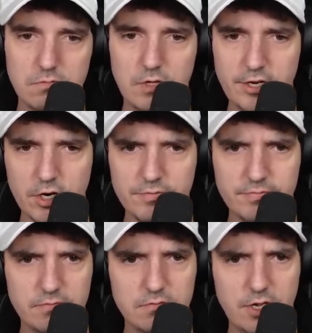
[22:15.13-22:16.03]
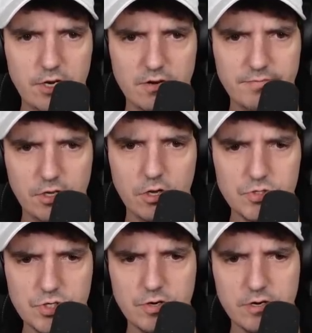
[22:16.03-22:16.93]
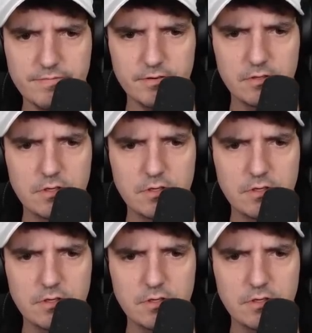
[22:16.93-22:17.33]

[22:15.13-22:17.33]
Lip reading: a nerf. A nerf. The ghosts are nerfed.